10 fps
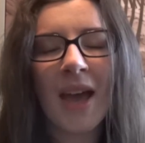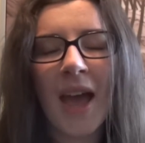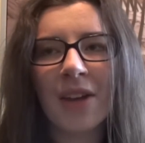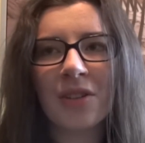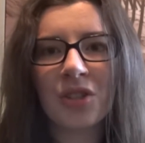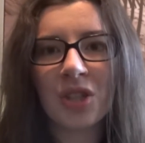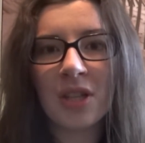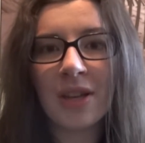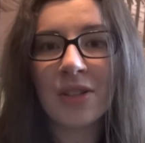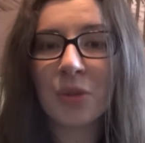And
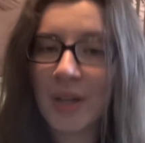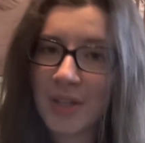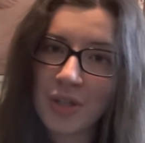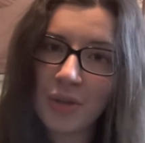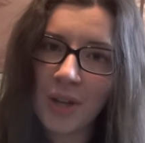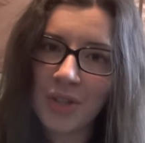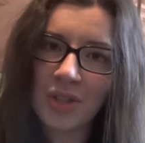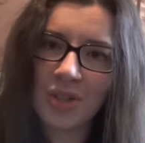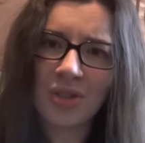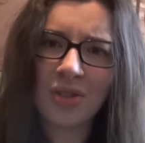she is 22, and she
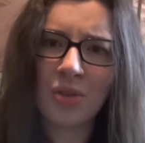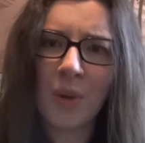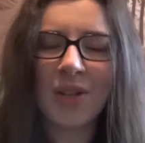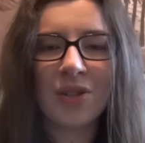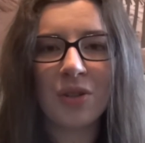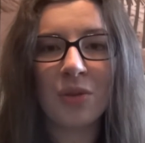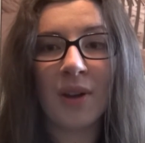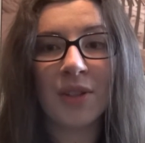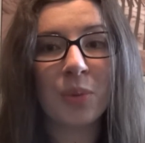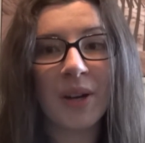just turned 22
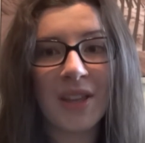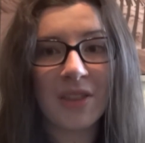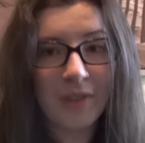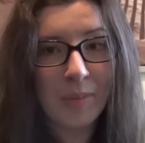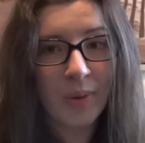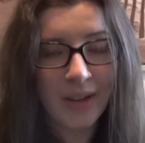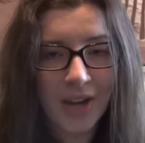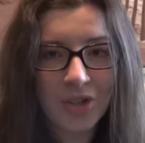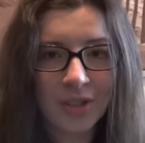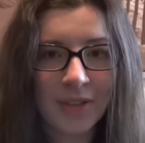on the 28th of February
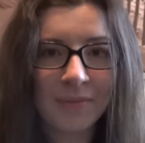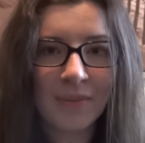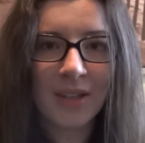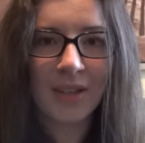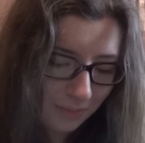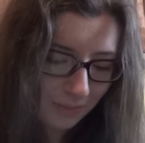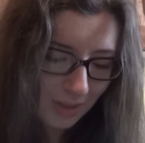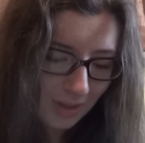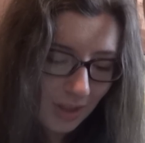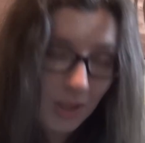actually.
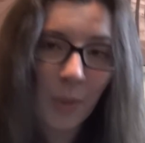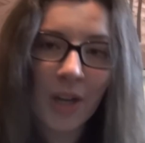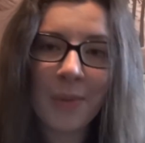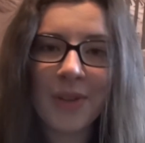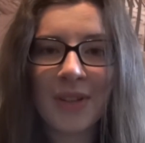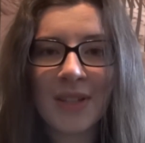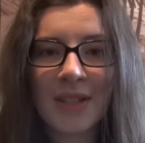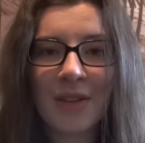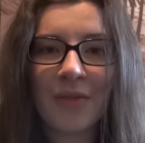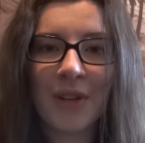When are we going to
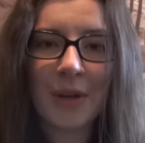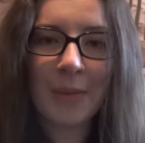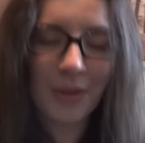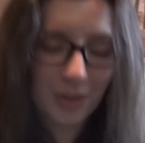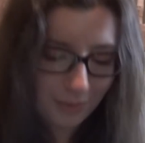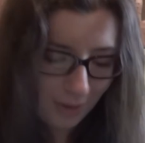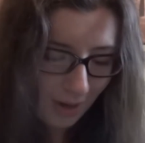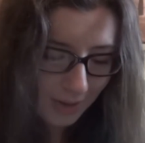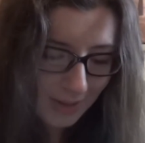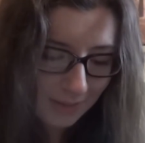see a video about the
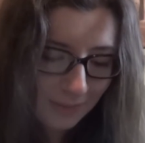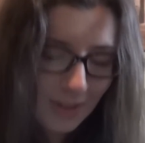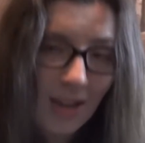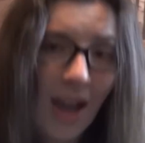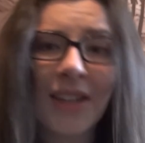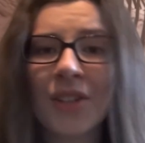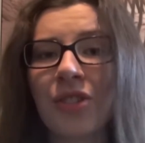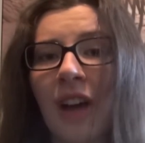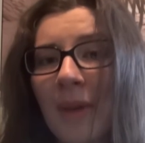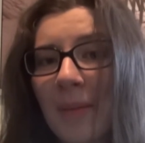frogs? I can
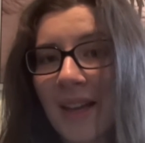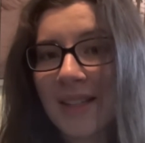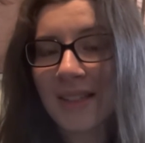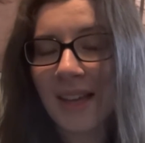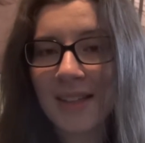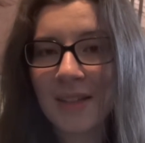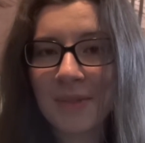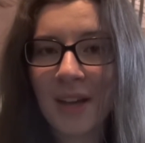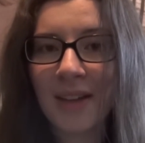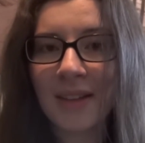try my best to get some
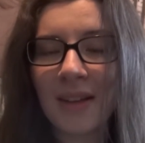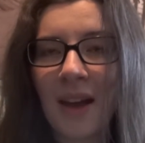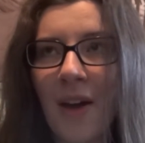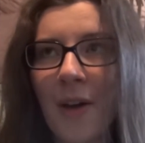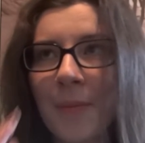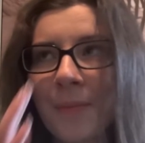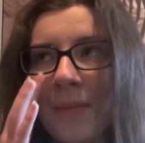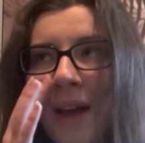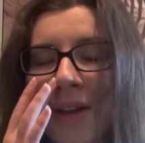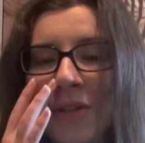done.
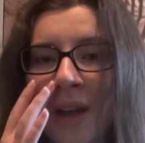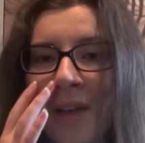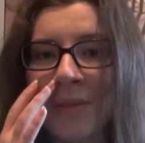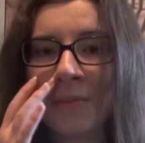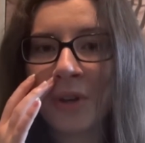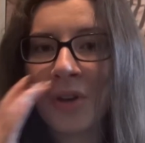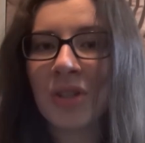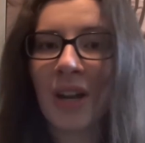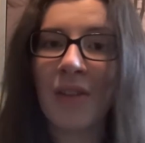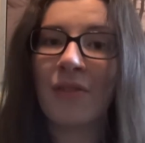I do have some footage
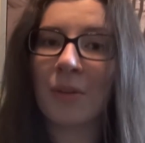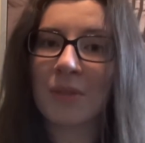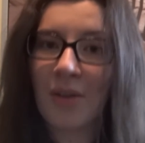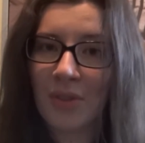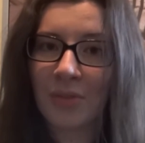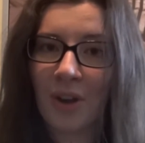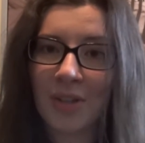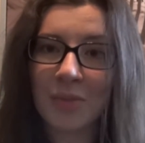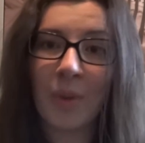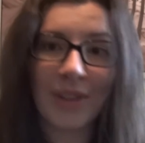that I filmed of the
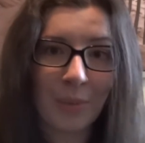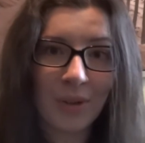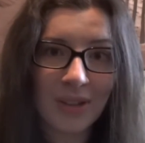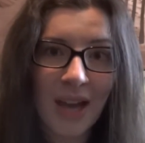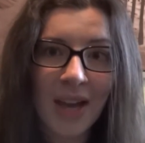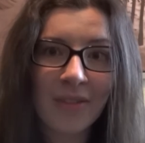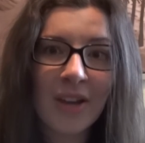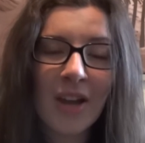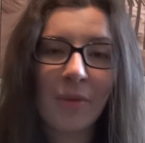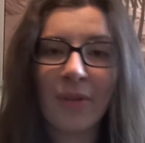frogs when they were alive,
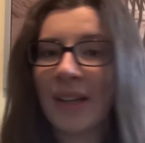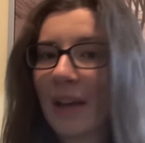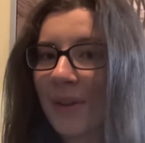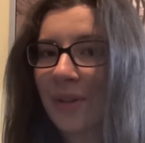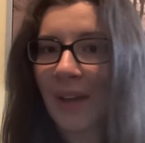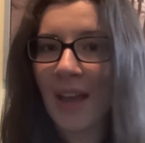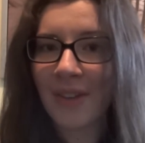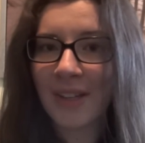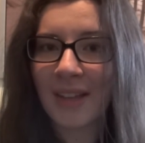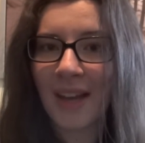but right now I don't have
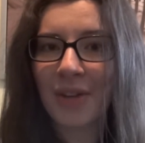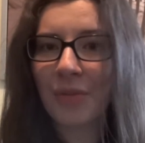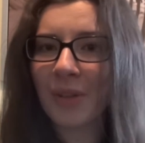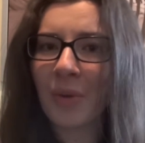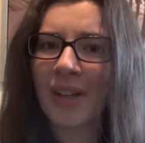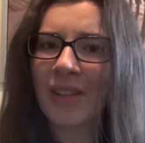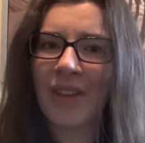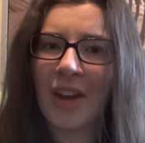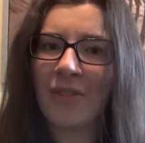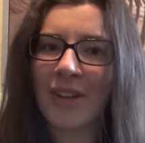any, and I don't really want to give
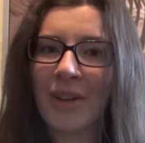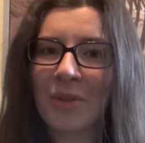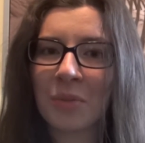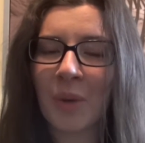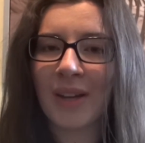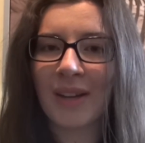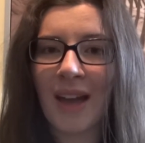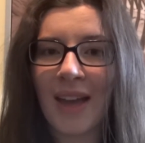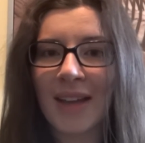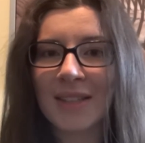care videos when
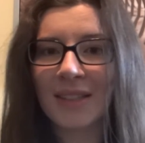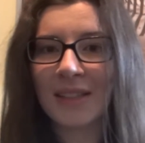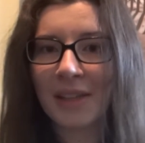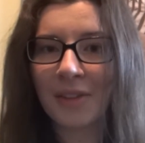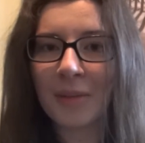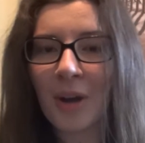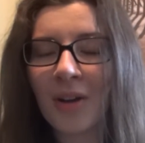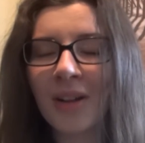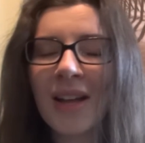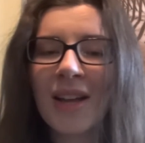I accidentally killed them
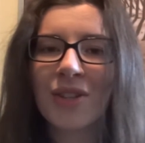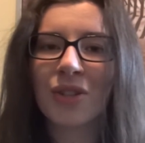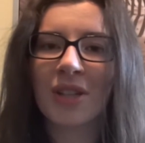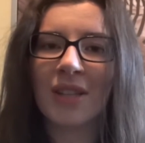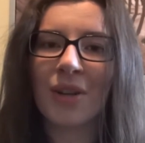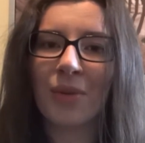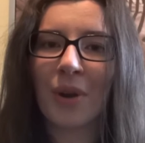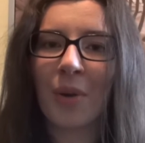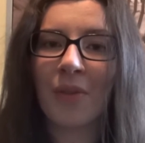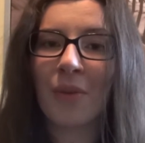all, just because I don't
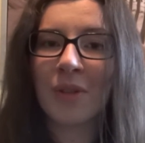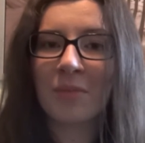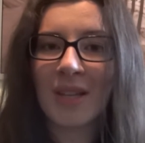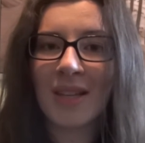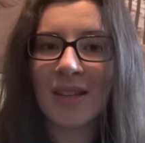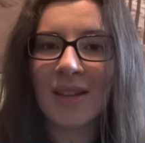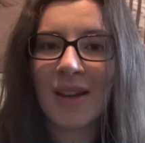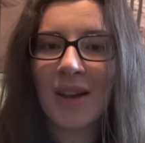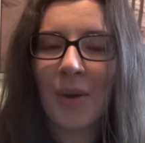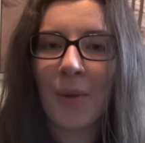know if it was me
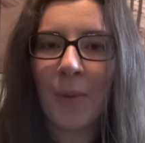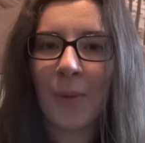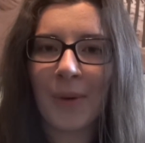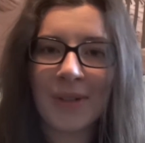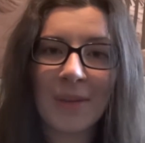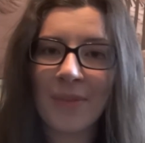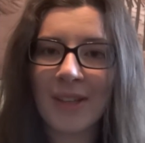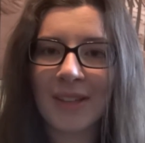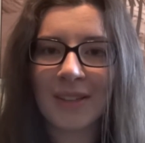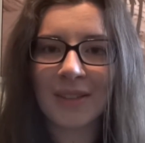or
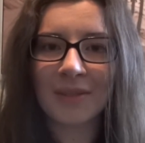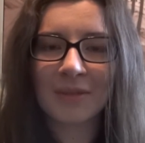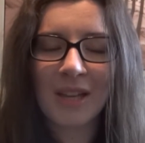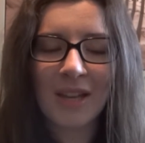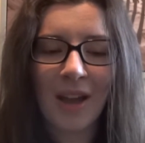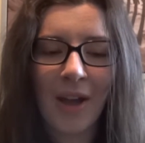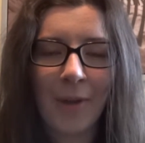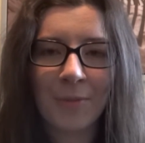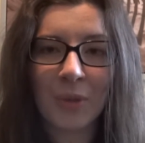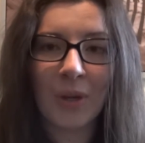something.
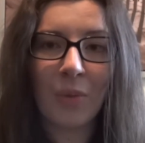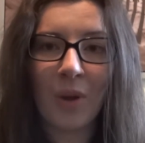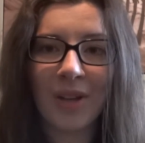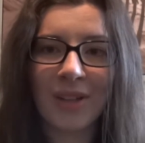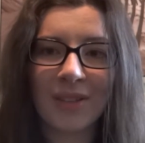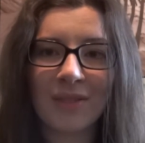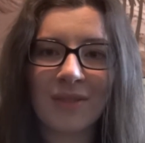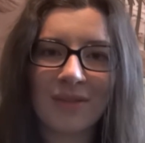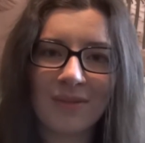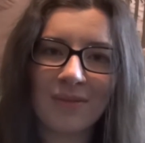So I don't want to
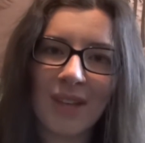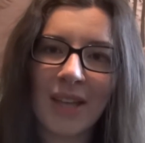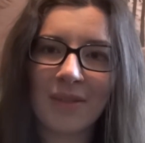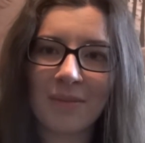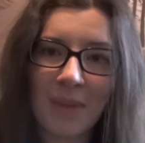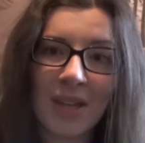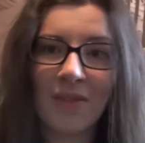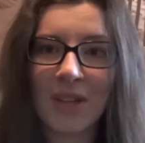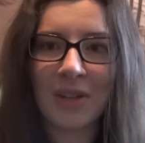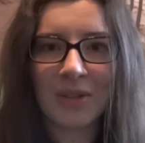like make a
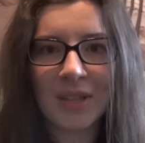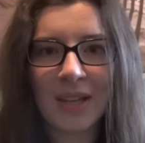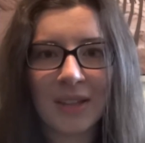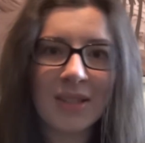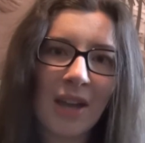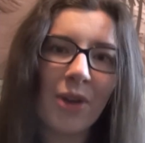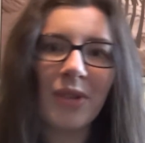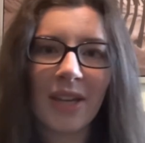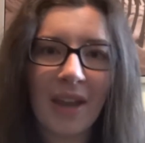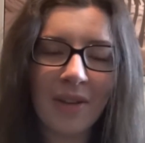video saying this is how you
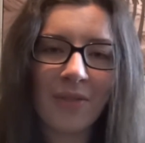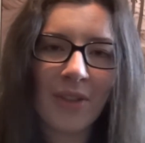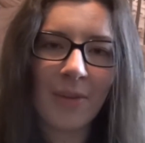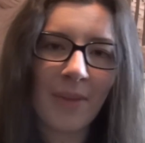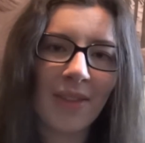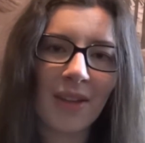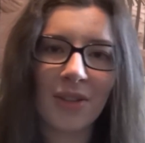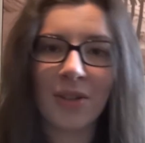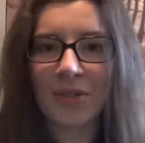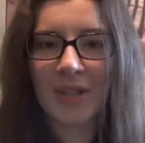take care of them and
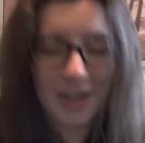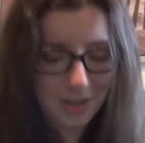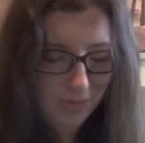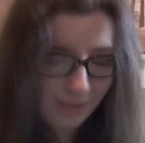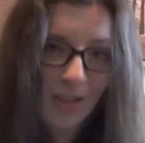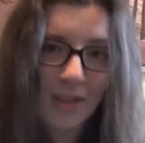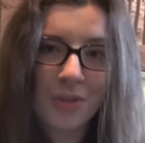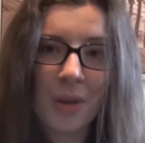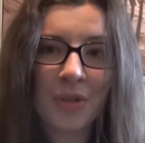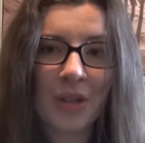then yours die too.
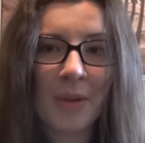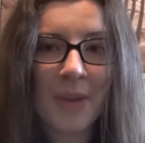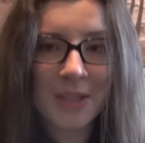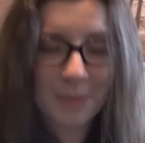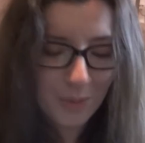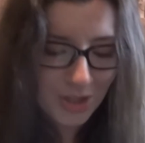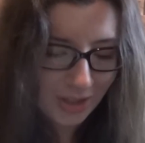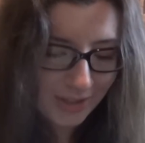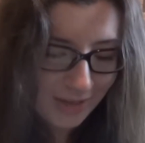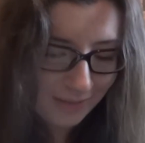So I will try my best, but we
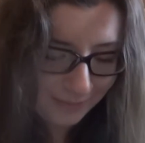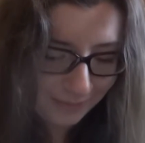shall see.